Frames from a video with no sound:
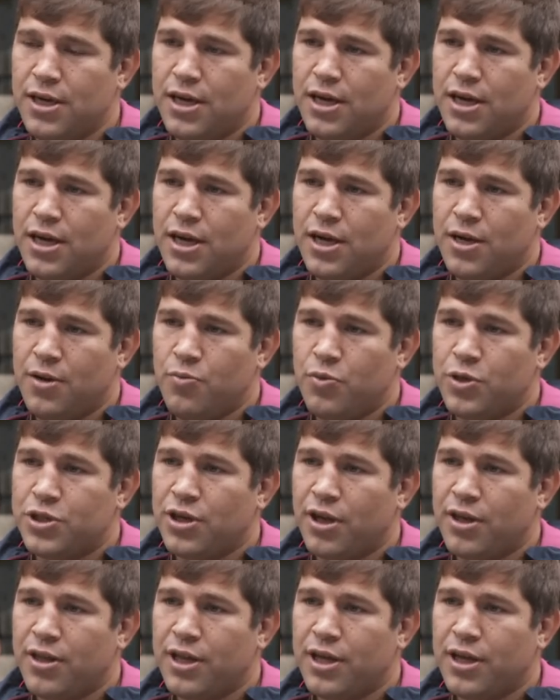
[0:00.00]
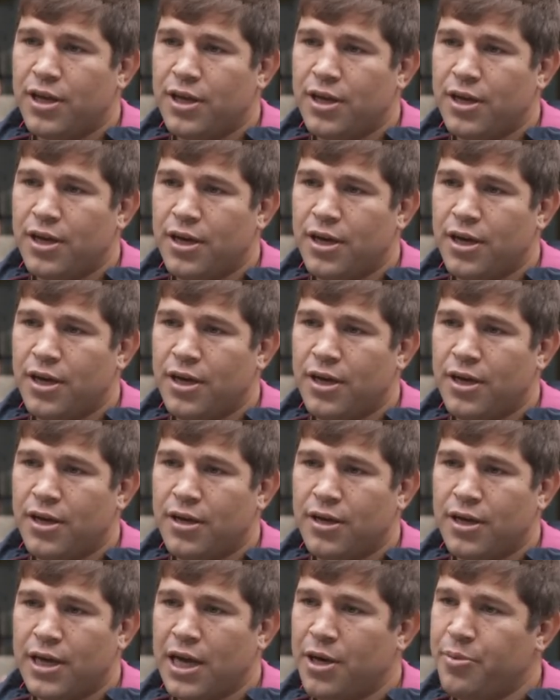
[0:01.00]
um, which I think
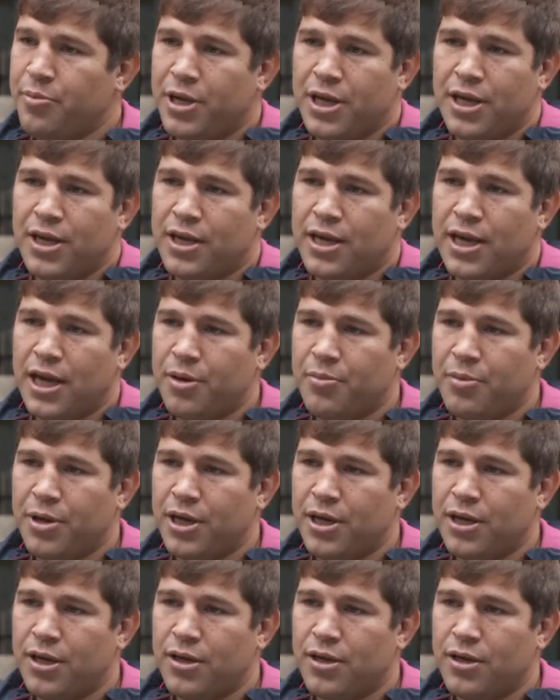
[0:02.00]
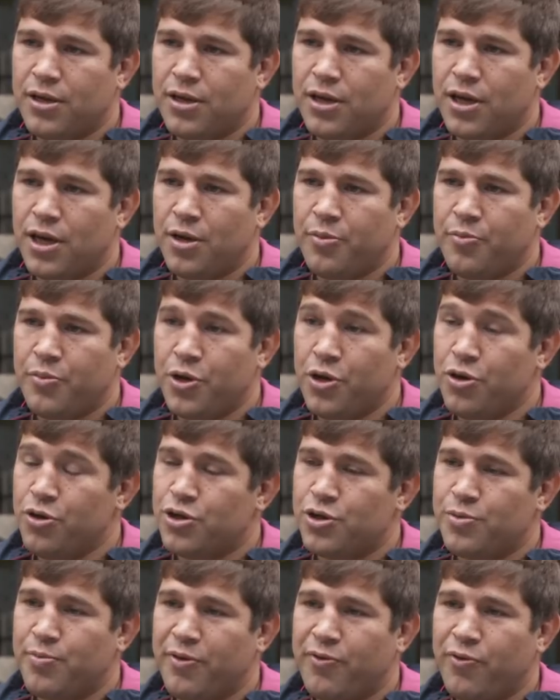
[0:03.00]
uh, can be can be um,
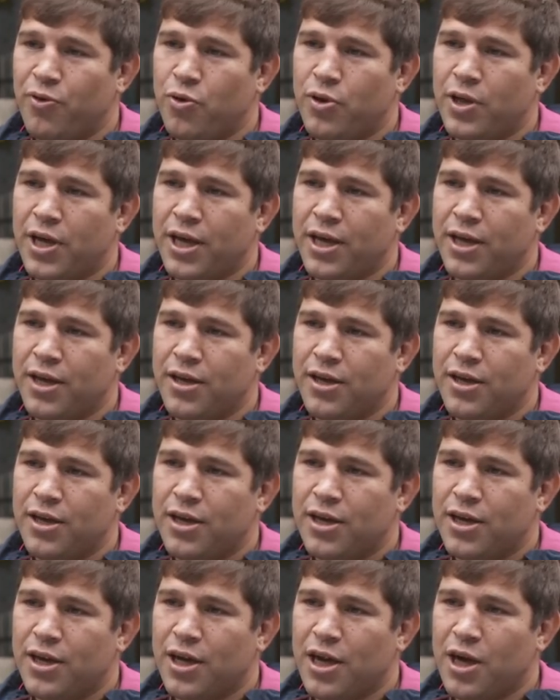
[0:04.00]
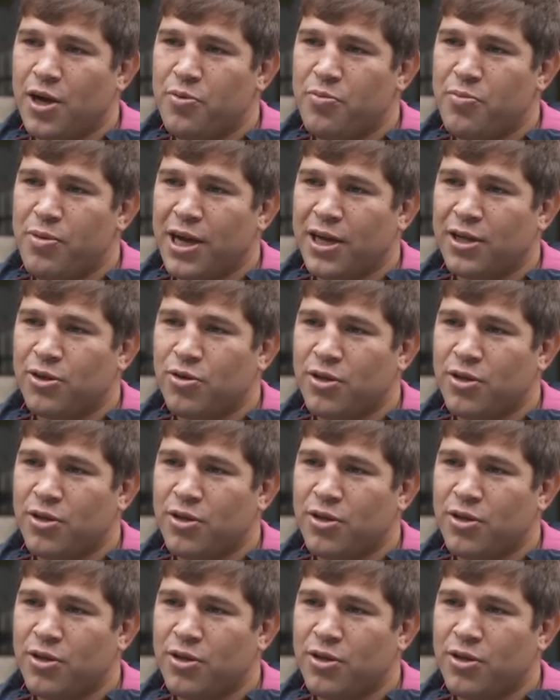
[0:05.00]
used before they go back to